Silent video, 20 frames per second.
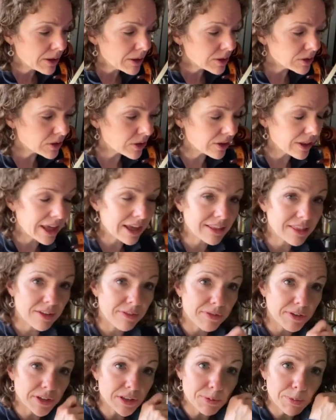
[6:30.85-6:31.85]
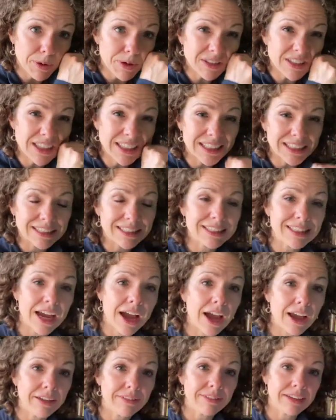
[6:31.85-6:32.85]
So like the first person is
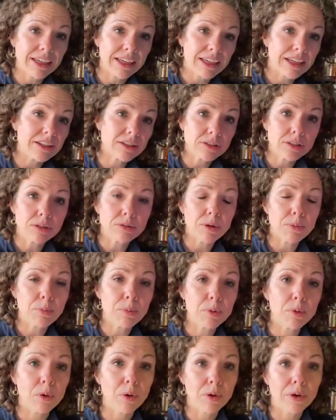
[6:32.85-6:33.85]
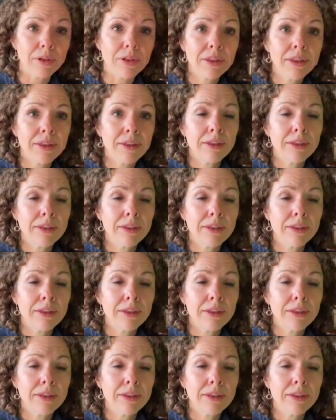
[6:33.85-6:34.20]
diving into a pool.